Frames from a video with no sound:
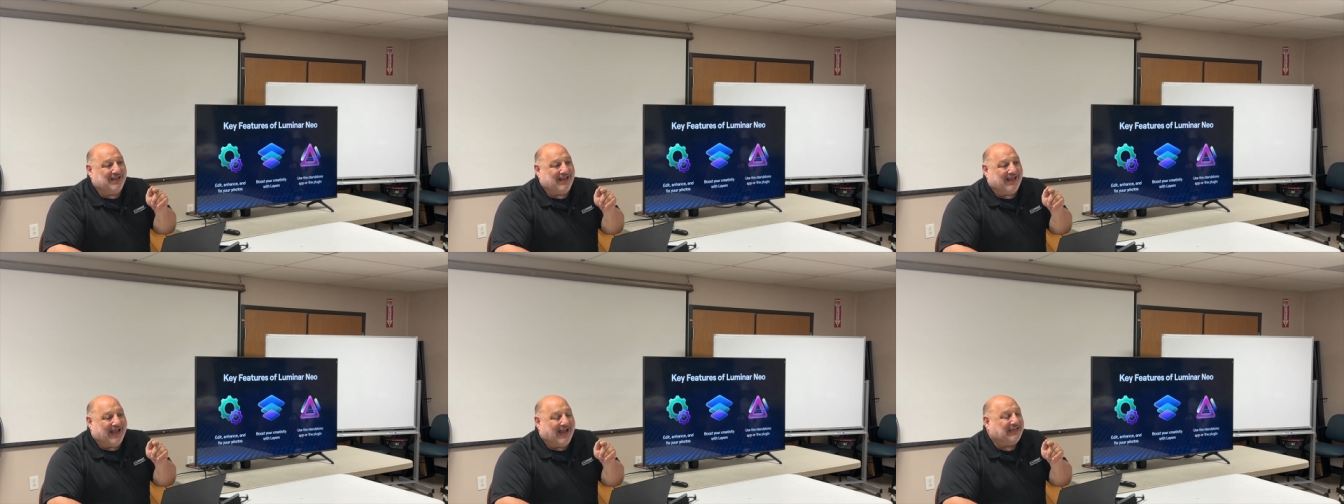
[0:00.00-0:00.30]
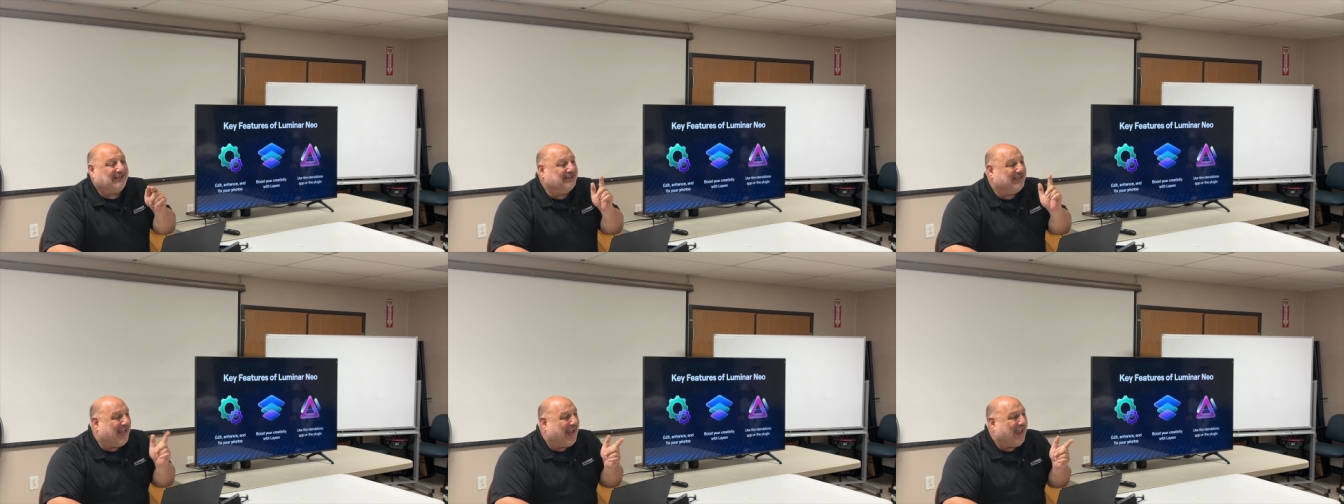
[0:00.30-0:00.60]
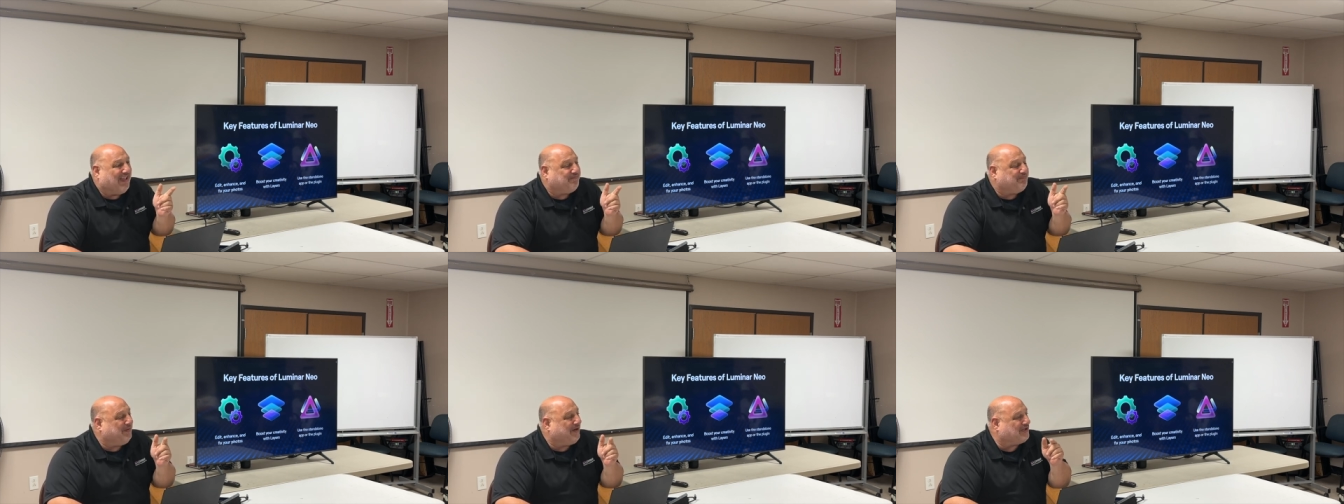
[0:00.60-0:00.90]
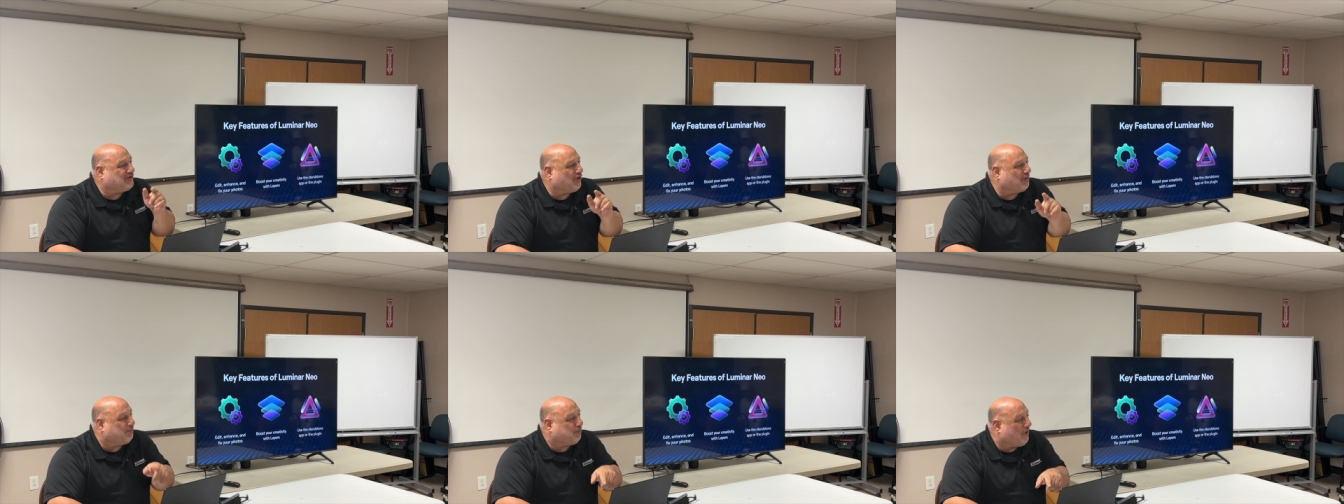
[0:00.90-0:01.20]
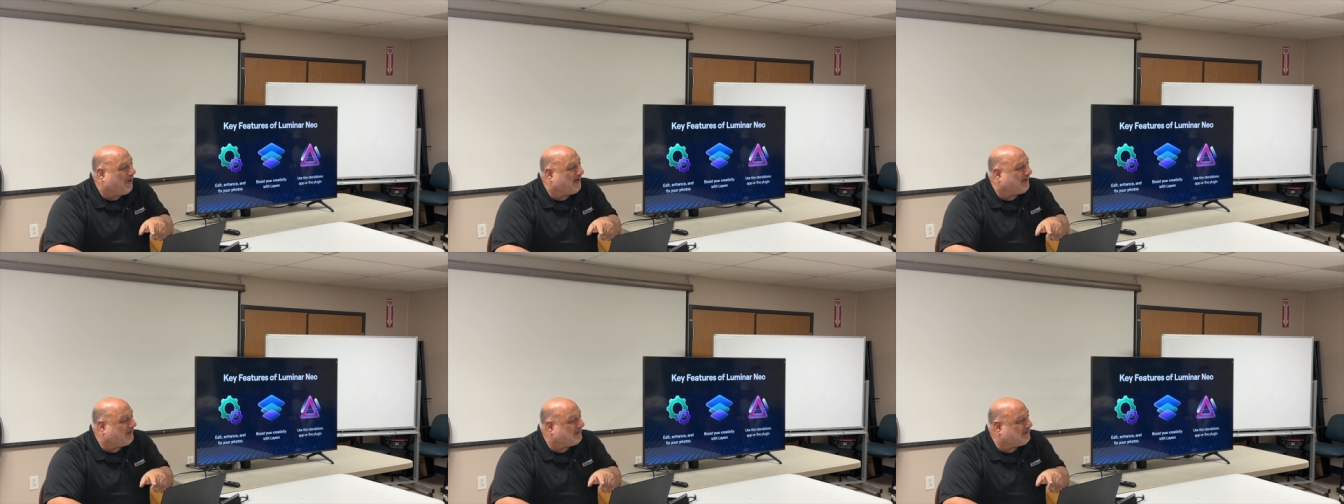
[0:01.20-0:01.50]
I laugh because our
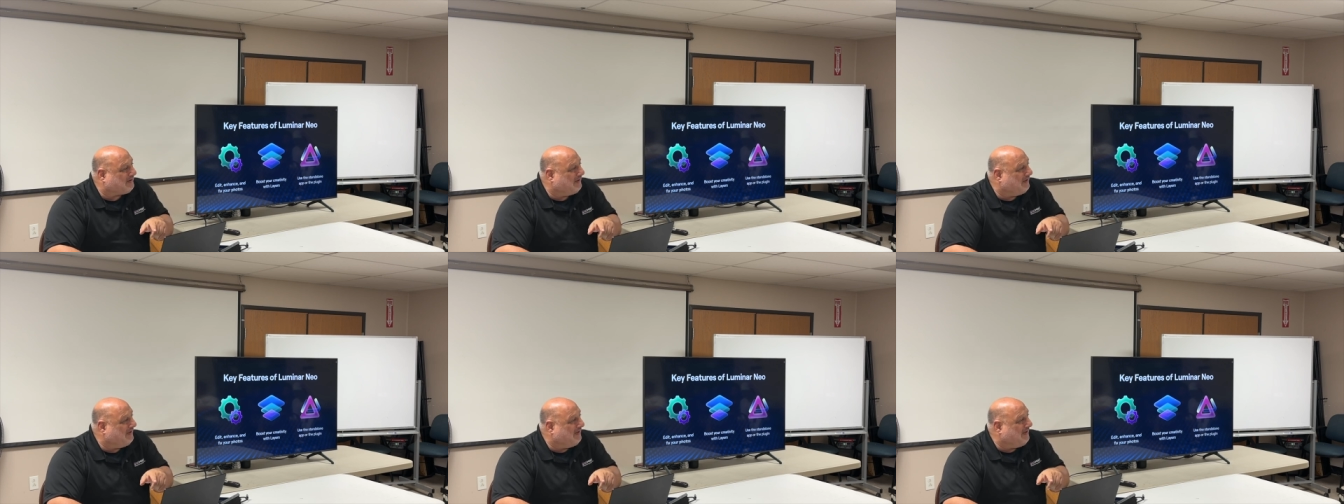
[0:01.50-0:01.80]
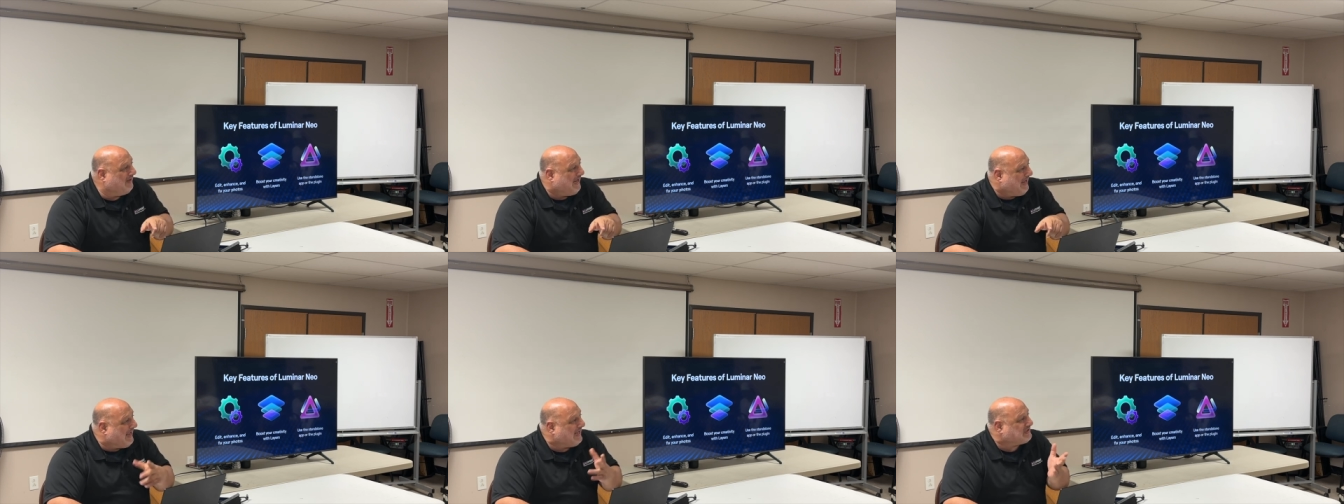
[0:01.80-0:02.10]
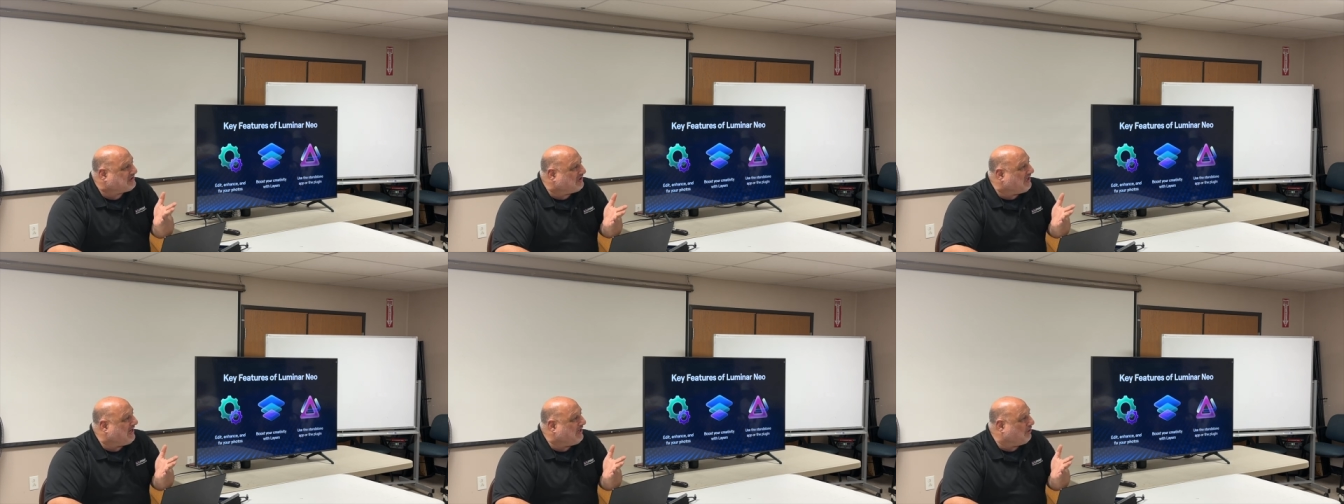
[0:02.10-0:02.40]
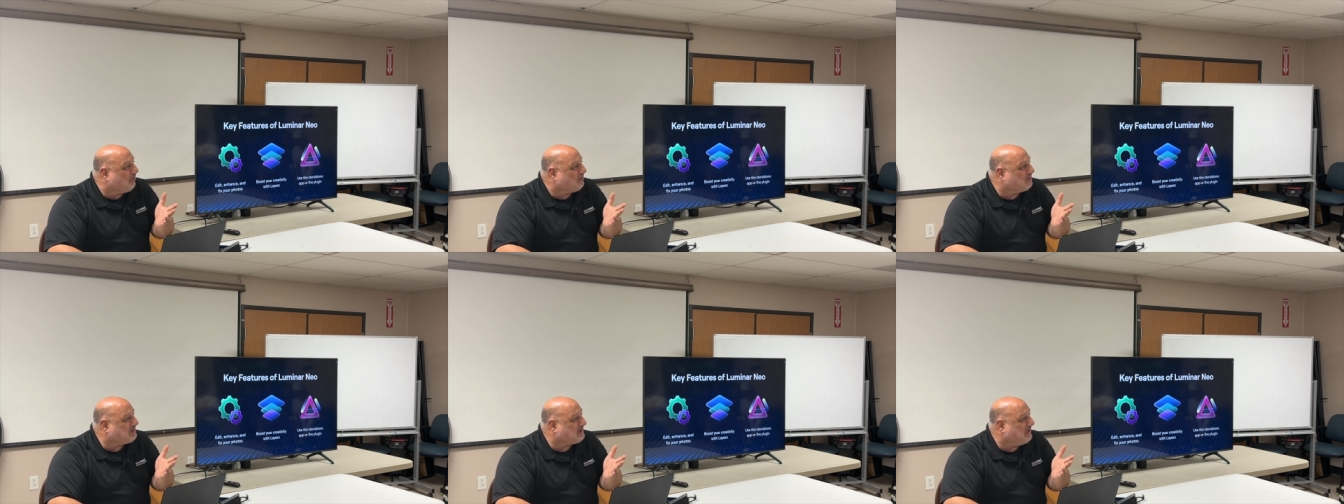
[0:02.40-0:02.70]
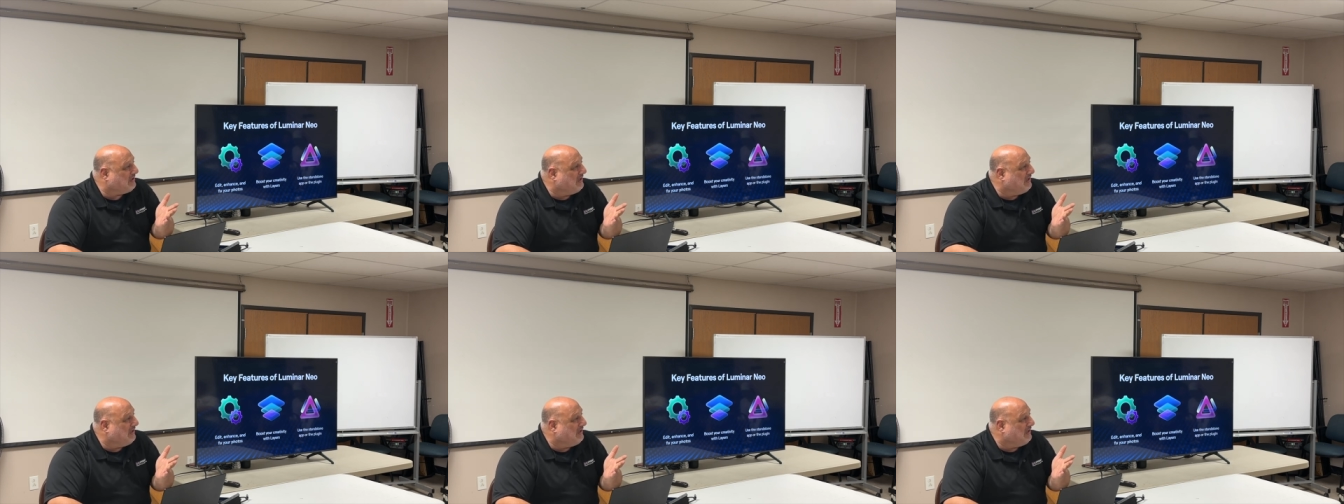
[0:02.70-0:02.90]
product has layers,